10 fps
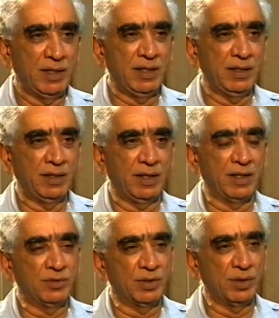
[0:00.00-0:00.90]
building
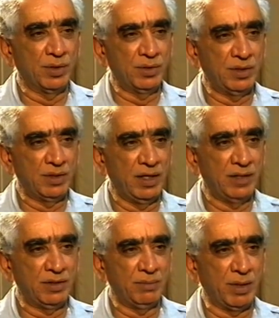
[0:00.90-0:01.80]
and security
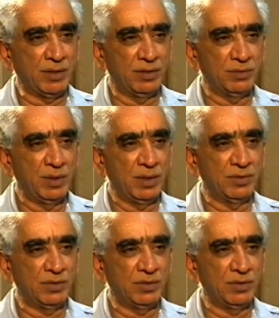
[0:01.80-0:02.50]
related matters being